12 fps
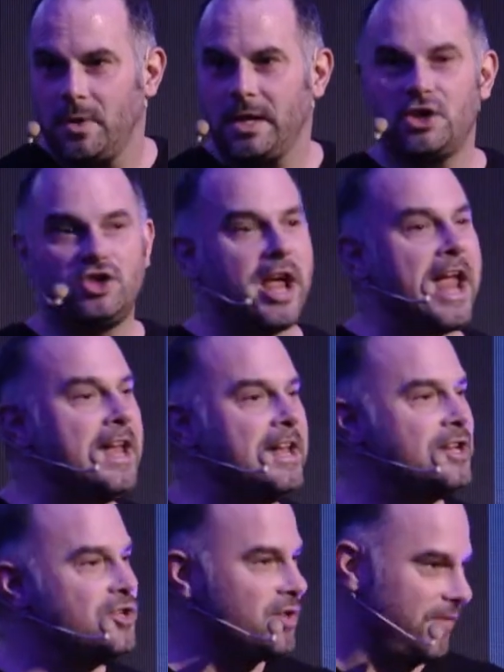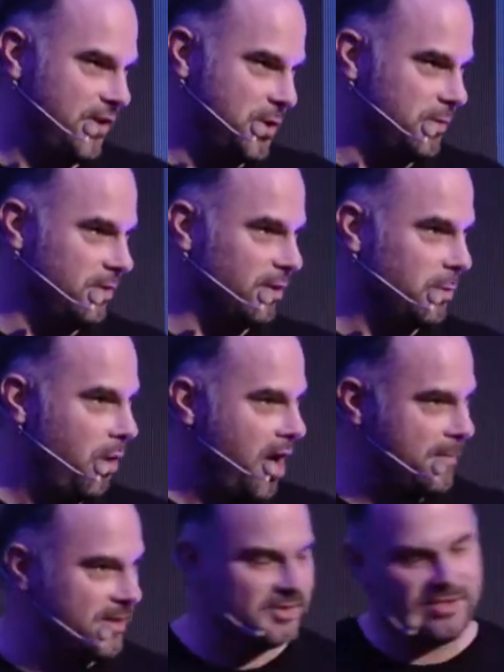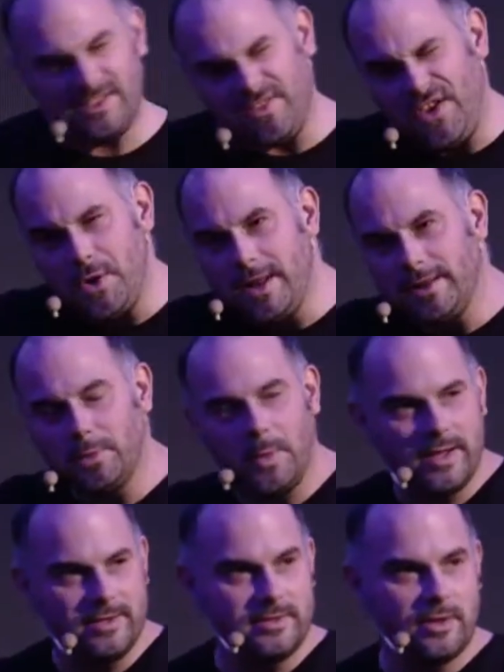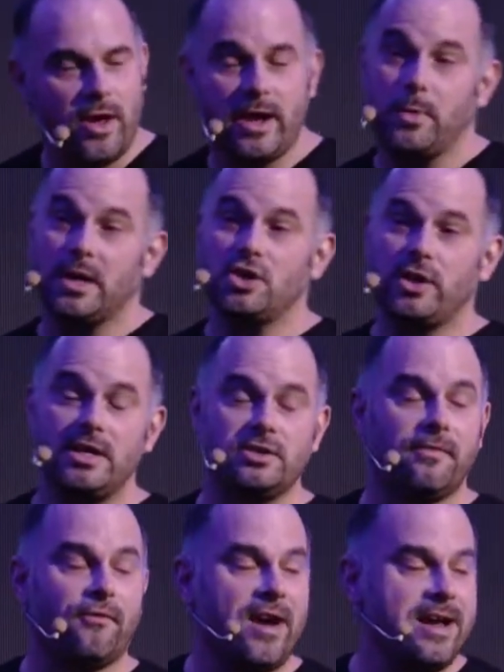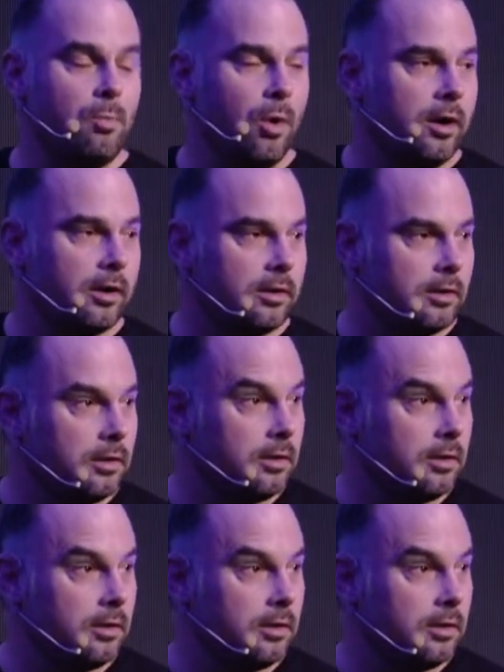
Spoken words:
We're going to change a few of the requirements, just a few little ones, like we're going to change the framework.